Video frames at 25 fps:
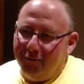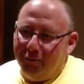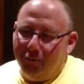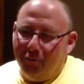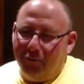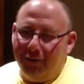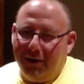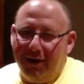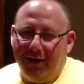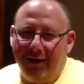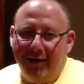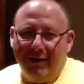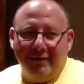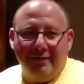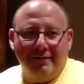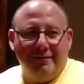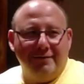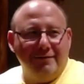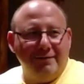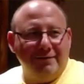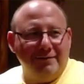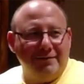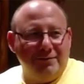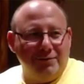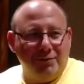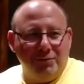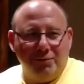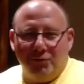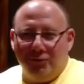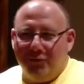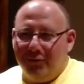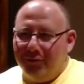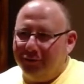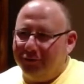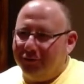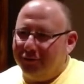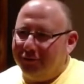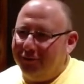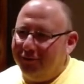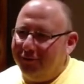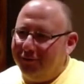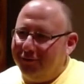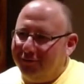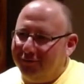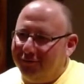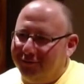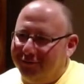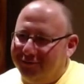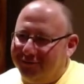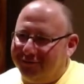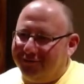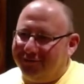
Wow, let's do more shows.